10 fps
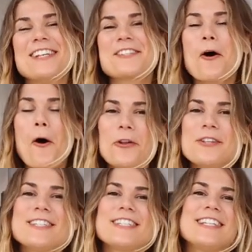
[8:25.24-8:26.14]
it's
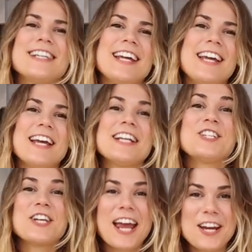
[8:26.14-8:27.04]
constantly
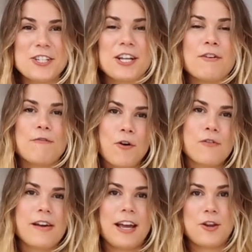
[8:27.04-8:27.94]
changing and
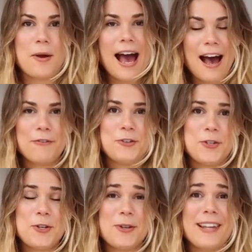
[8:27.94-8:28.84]
evolving, and you have
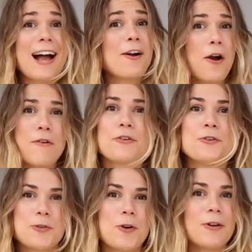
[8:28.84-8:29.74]
to let go of
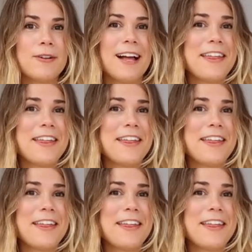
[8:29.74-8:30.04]
control.